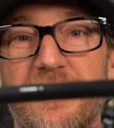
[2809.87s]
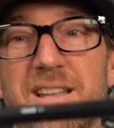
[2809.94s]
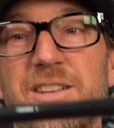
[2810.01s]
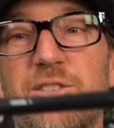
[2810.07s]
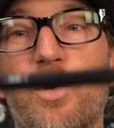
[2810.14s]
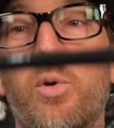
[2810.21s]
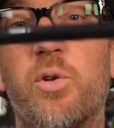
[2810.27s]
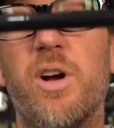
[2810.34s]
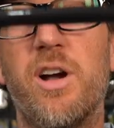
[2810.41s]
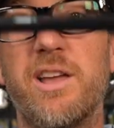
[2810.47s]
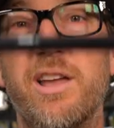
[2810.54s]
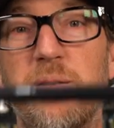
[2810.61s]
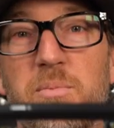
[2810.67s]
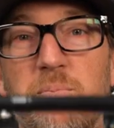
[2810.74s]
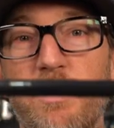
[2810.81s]
That's
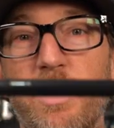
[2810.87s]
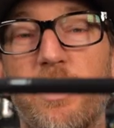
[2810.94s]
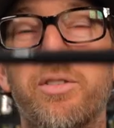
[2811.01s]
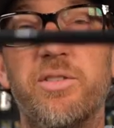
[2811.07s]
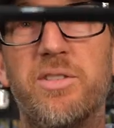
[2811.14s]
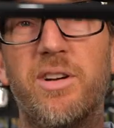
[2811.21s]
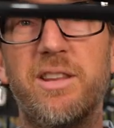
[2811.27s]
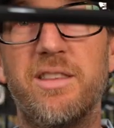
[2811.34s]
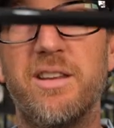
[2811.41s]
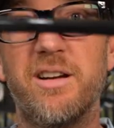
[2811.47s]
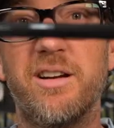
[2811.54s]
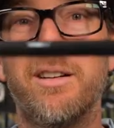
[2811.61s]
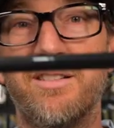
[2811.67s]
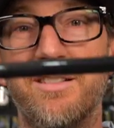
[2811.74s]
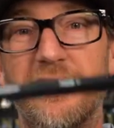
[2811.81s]
Orion built right
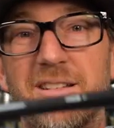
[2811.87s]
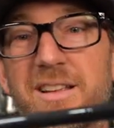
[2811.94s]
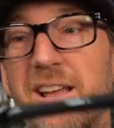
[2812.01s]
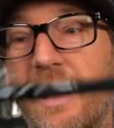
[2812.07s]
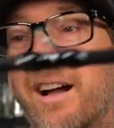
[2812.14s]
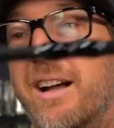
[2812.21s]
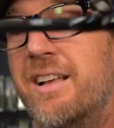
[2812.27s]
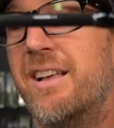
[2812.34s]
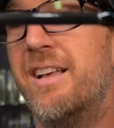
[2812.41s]
there. yeah.